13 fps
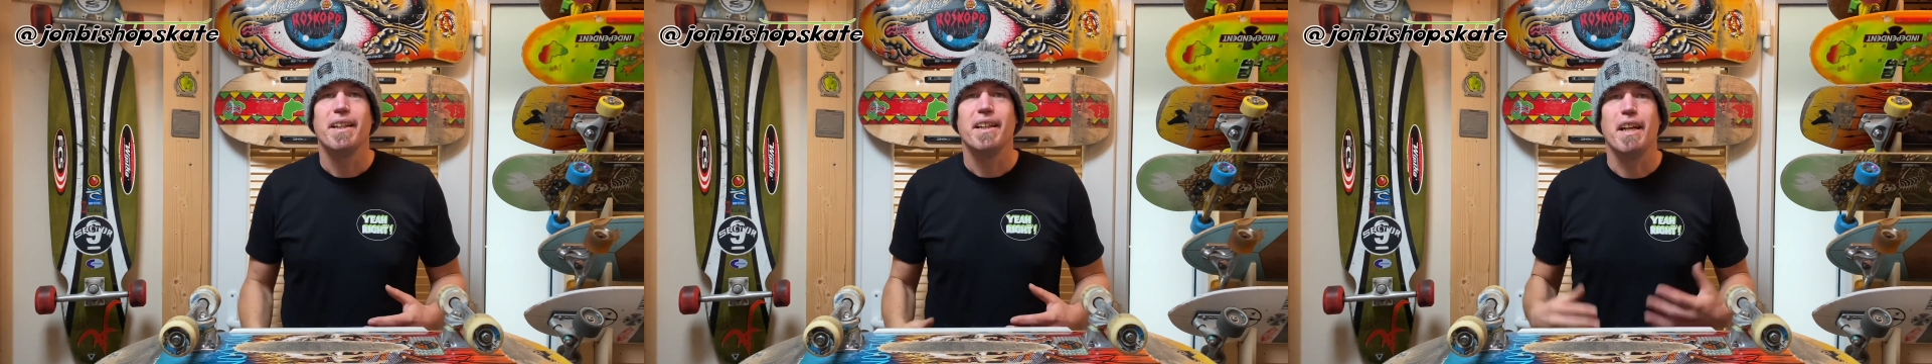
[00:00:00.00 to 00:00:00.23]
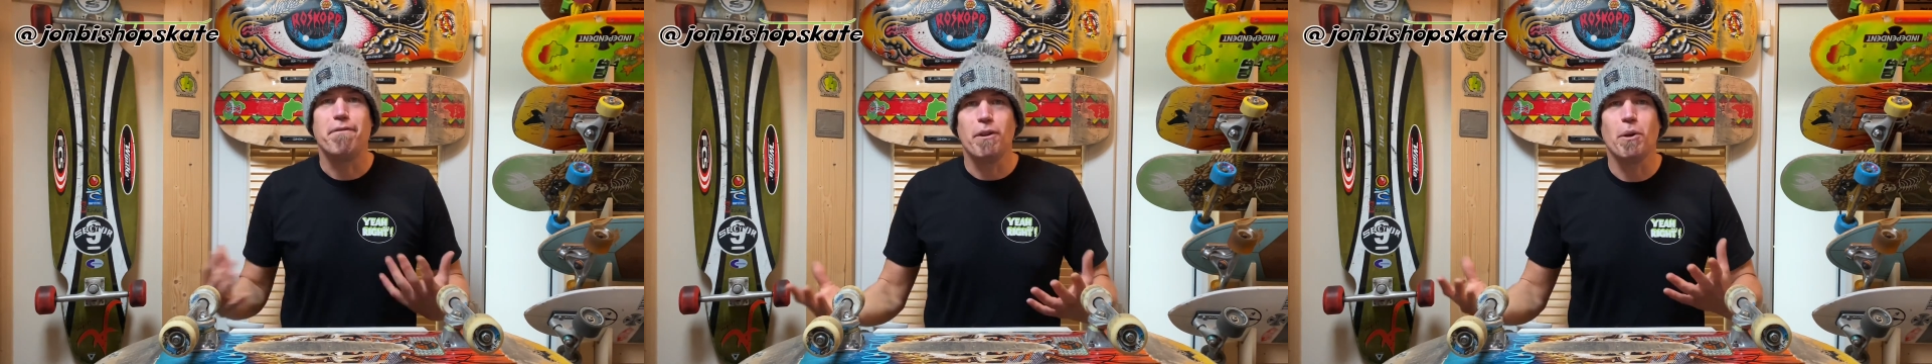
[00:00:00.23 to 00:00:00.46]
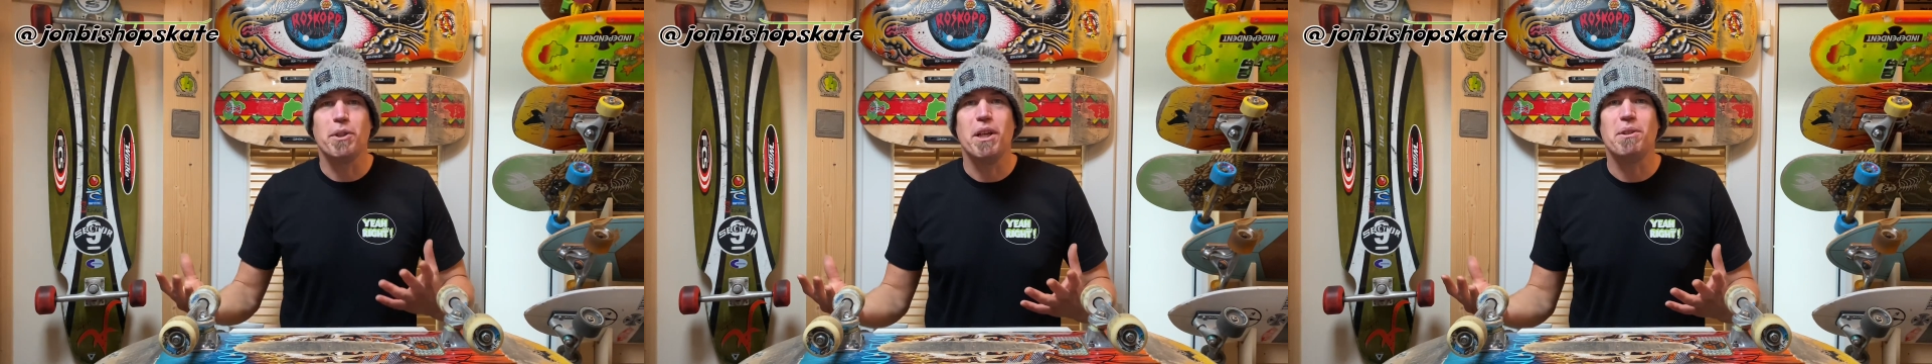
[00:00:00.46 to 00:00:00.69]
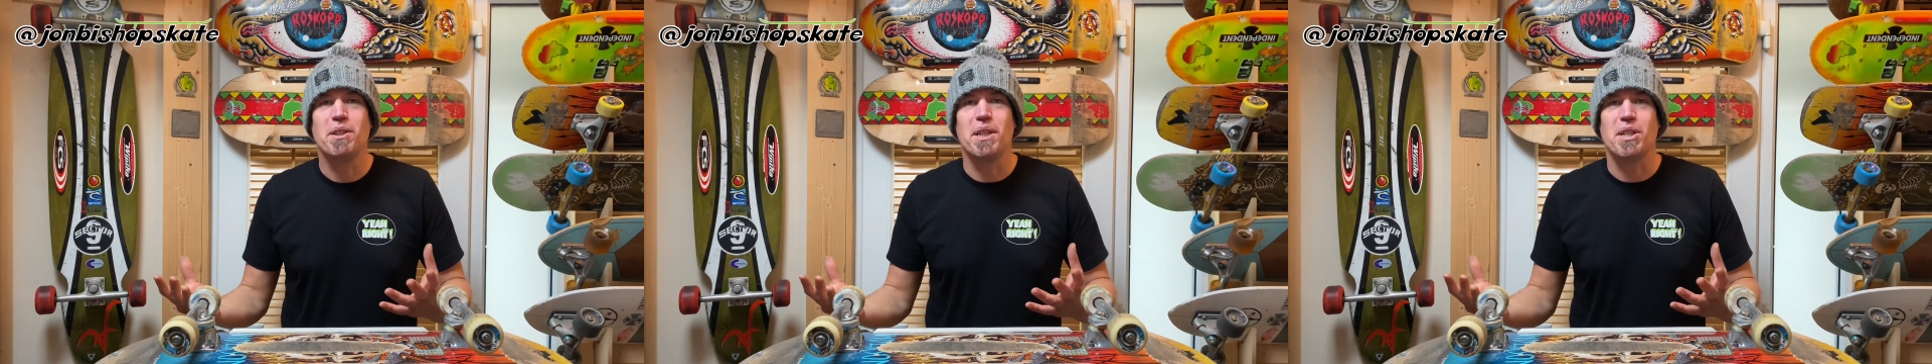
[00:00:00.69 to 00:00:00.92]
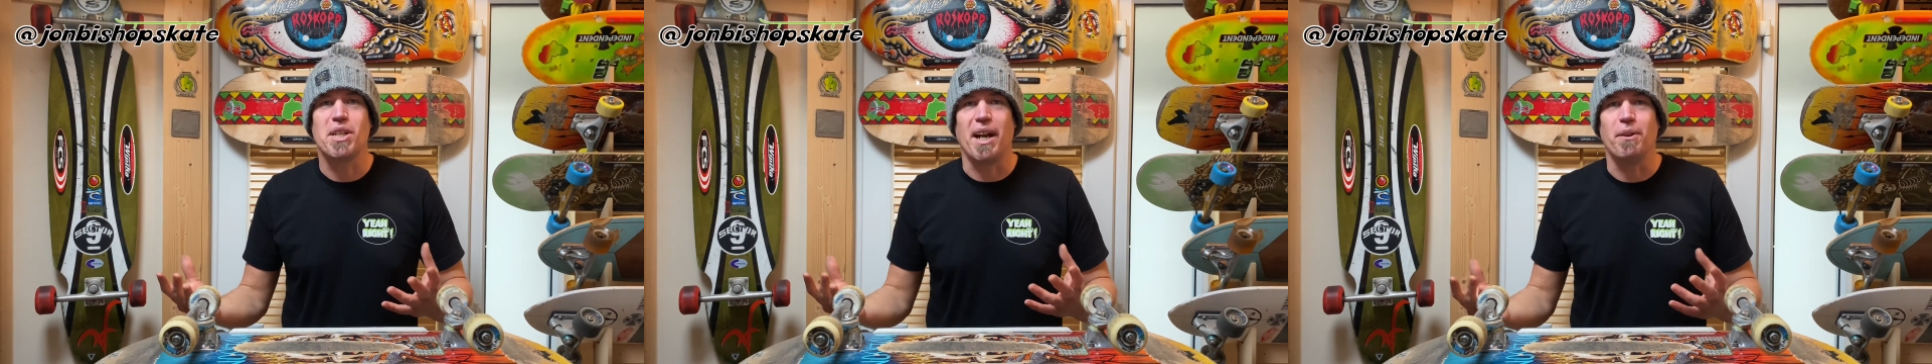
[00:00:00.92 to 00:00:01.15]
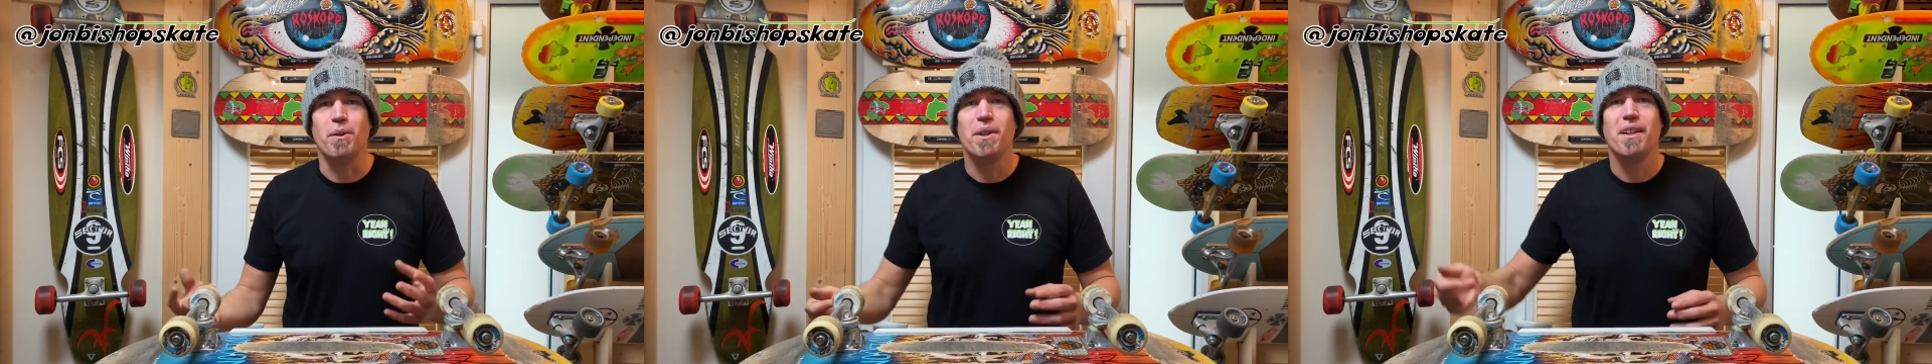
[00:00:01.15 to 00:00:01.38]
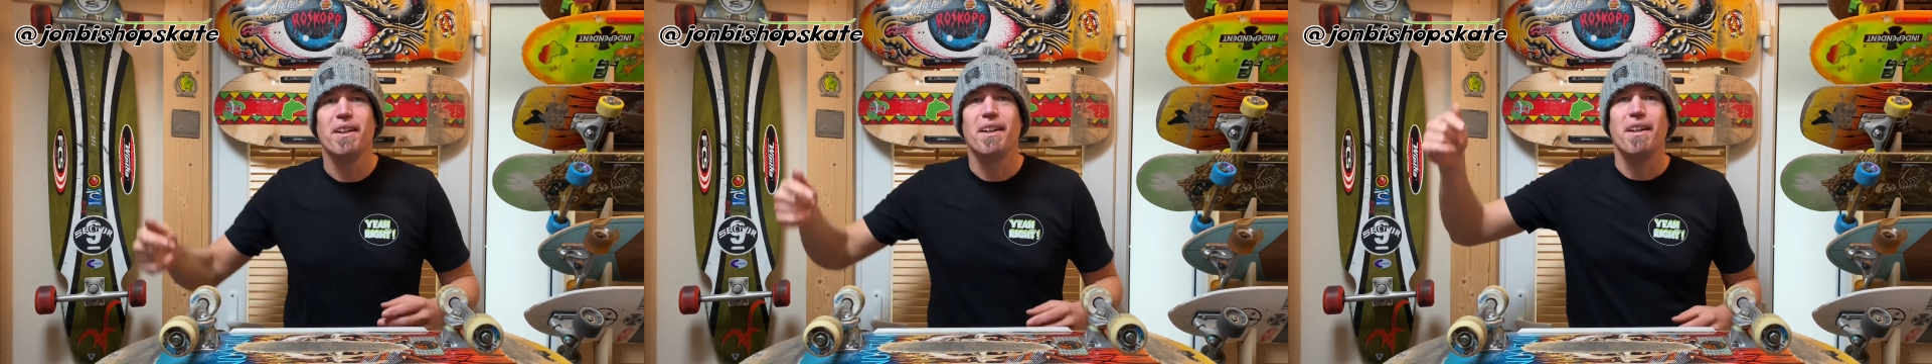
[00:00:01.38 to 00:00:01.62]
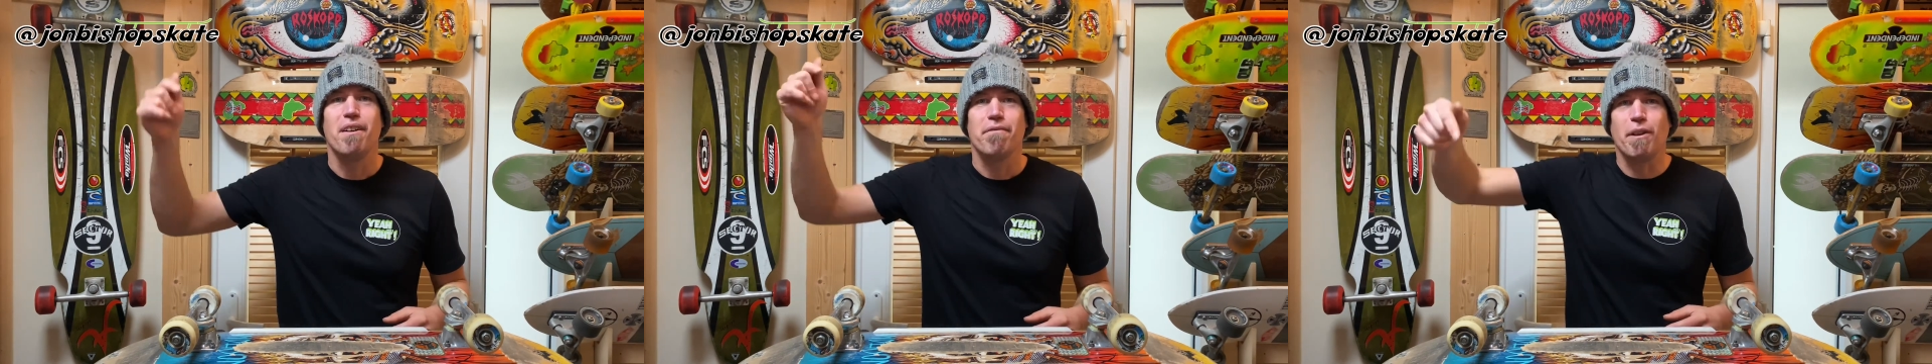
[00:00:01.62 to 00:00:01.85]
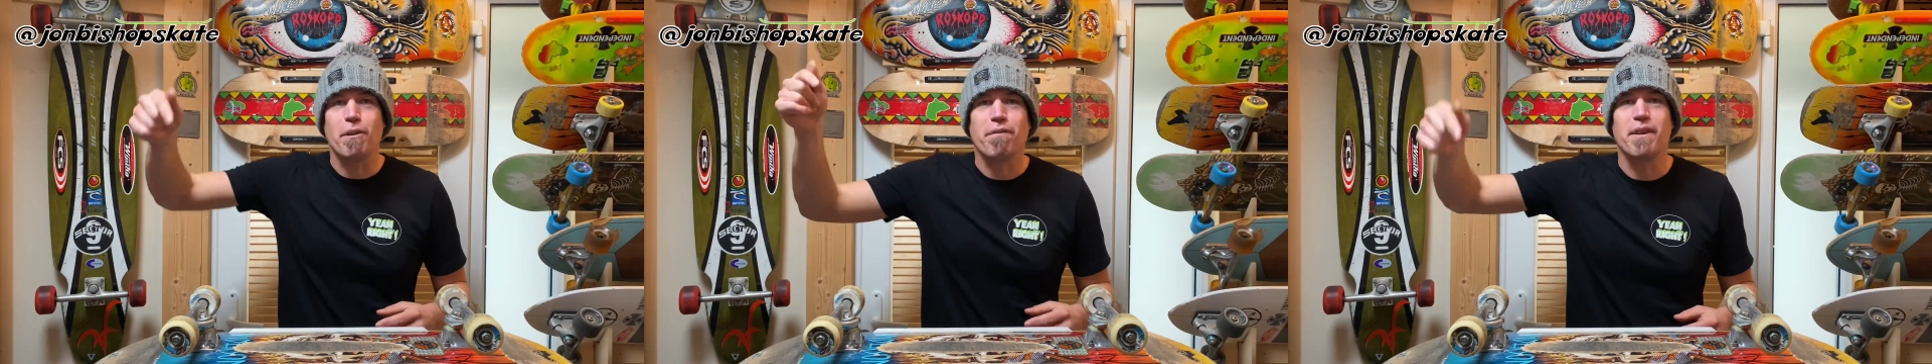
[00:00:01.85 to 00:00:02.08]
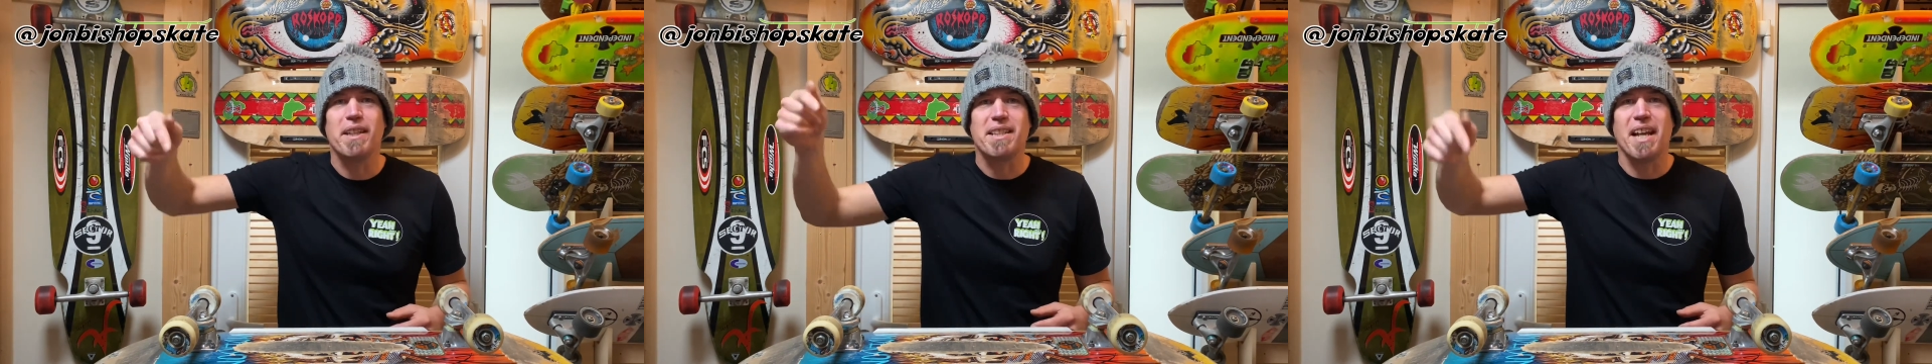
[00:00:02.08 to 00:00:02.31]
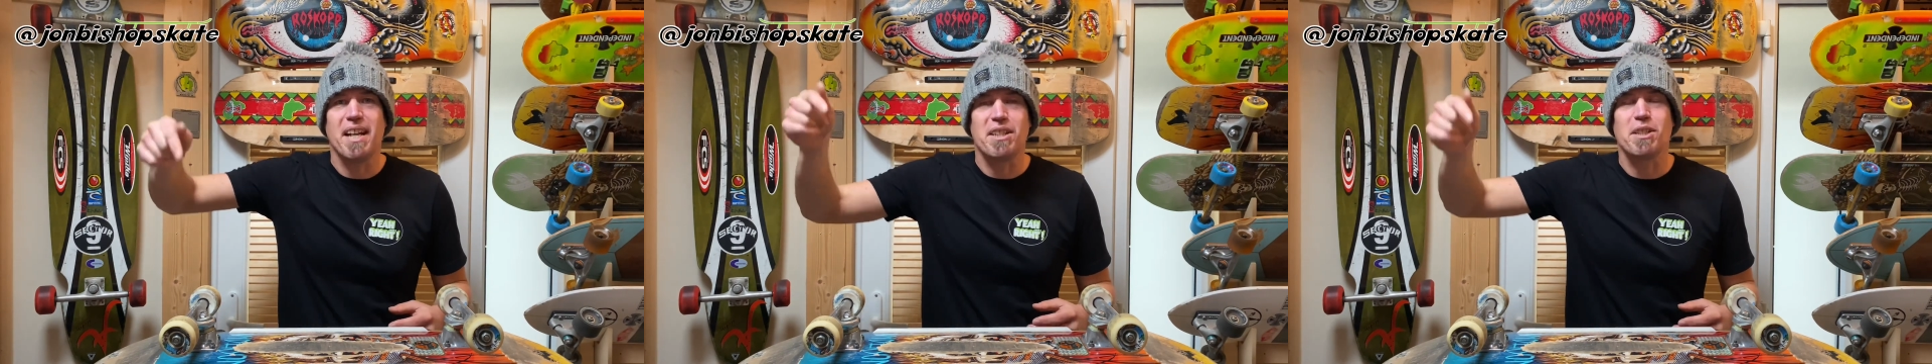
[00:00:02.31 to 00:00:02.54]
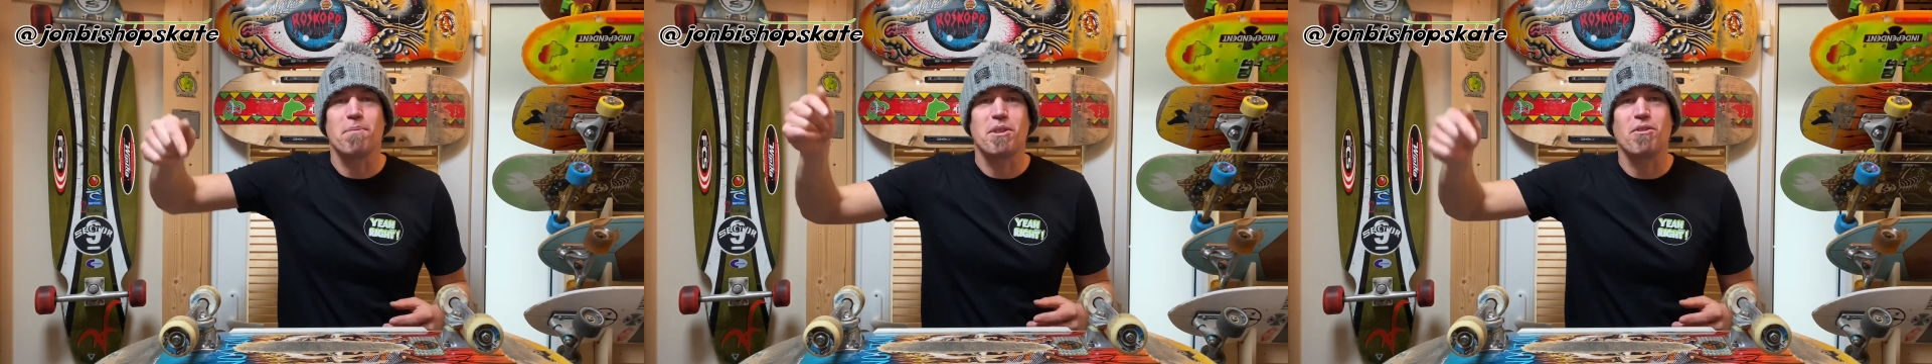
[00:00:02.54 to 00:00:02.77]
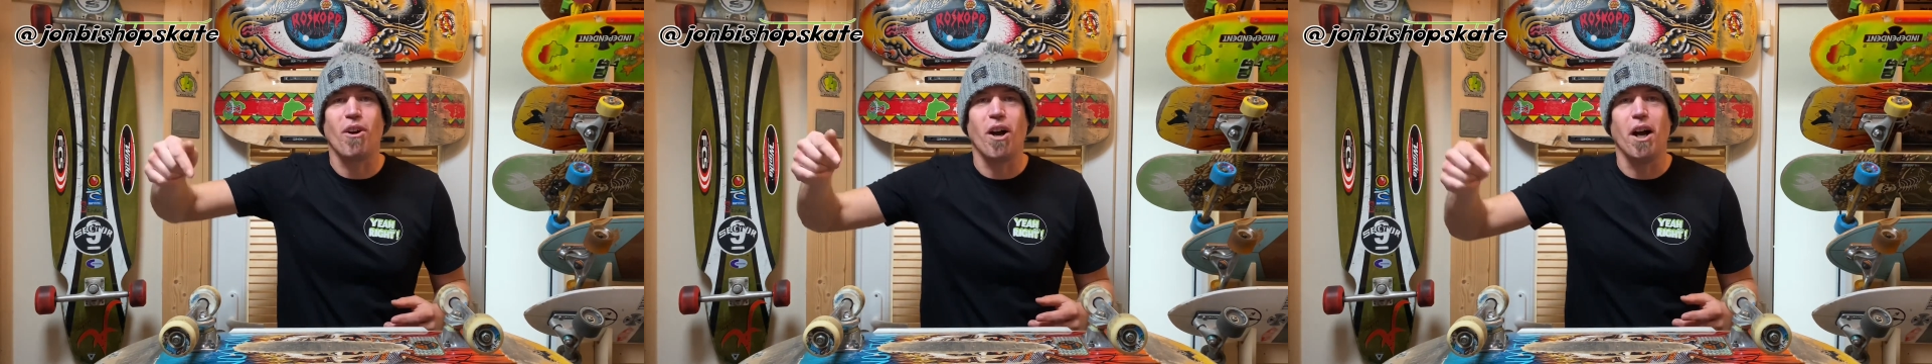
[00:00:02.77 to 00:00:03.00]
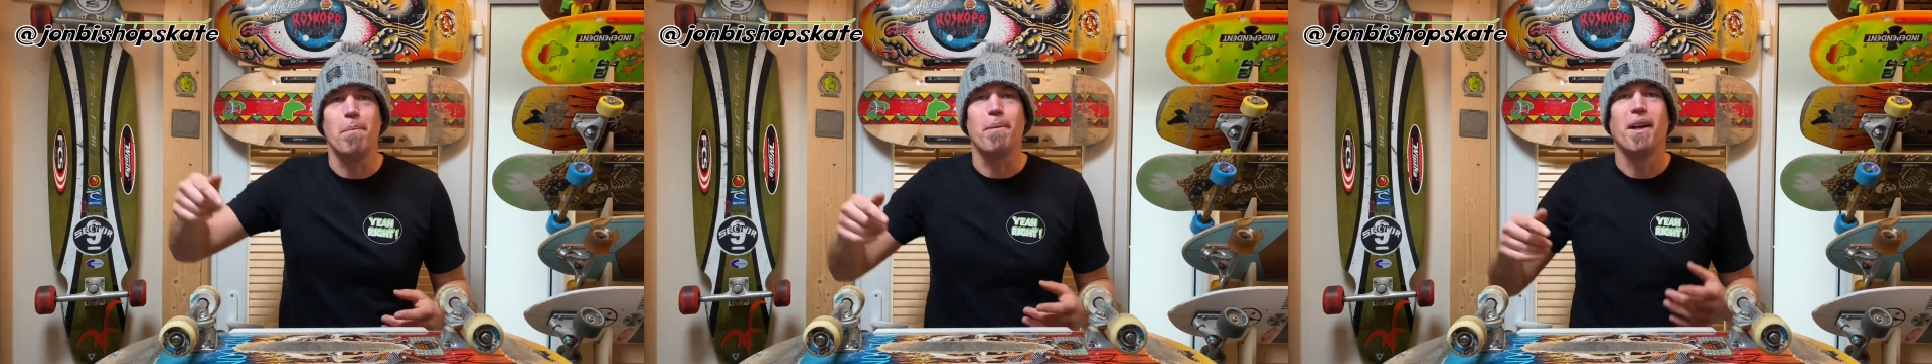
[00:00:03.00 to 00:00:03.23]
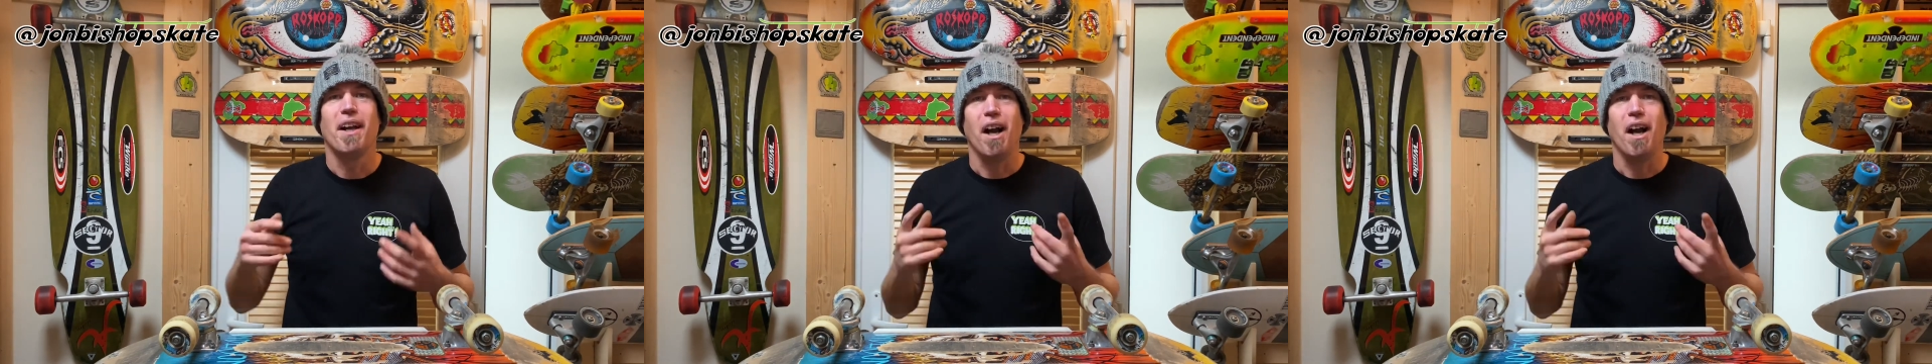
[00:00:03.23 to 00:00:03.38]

If you're new to the channel, feel free to hit subscribe.